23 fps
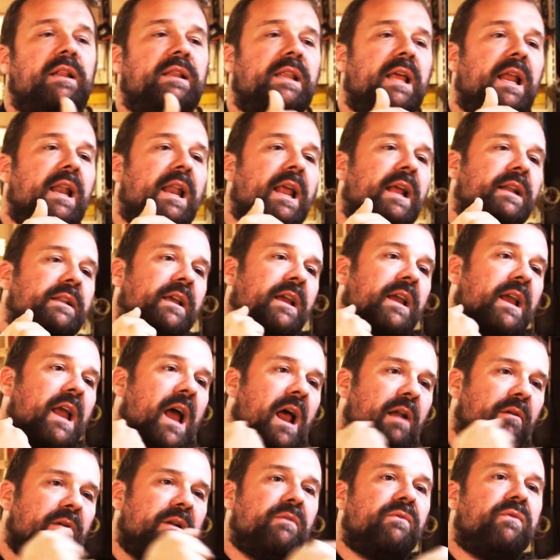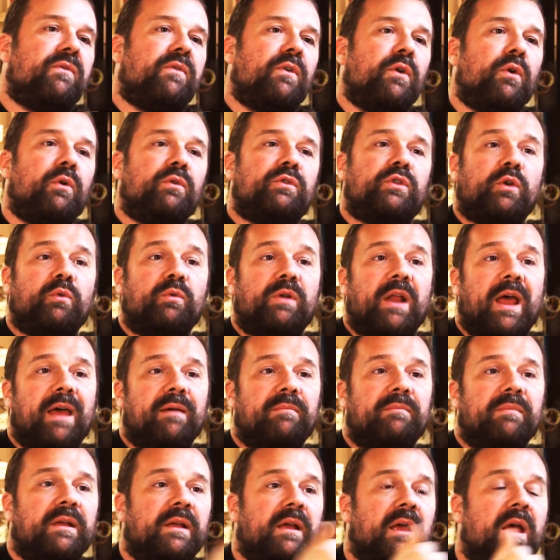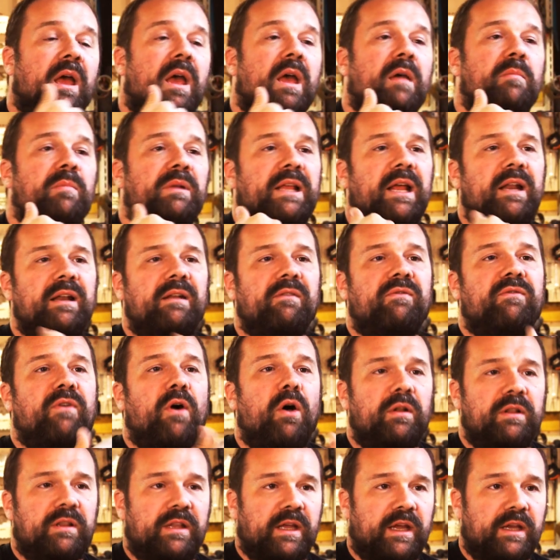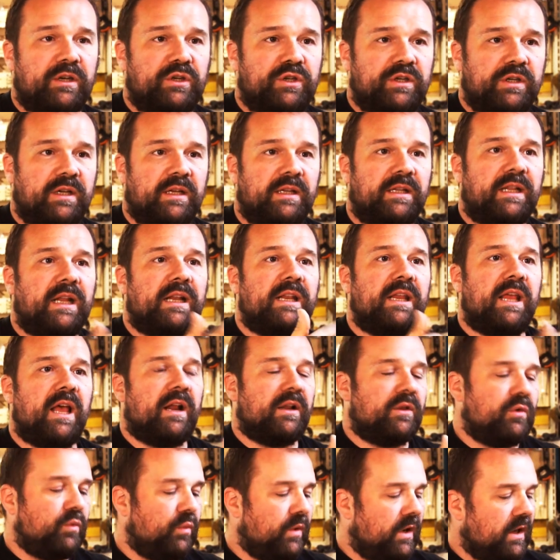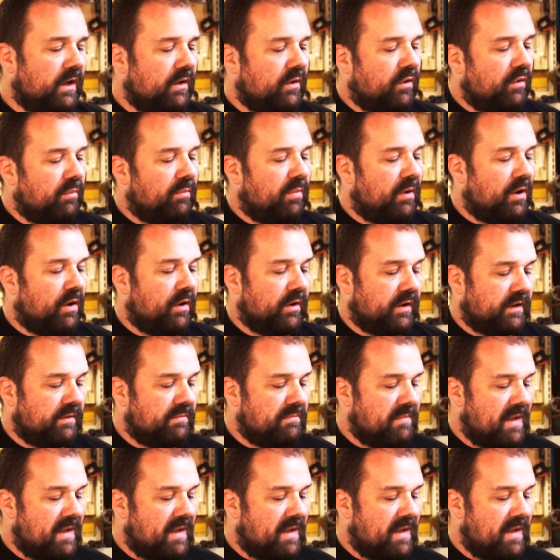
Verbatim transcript: they let the current flow through them, but then the voltage that the Arduino board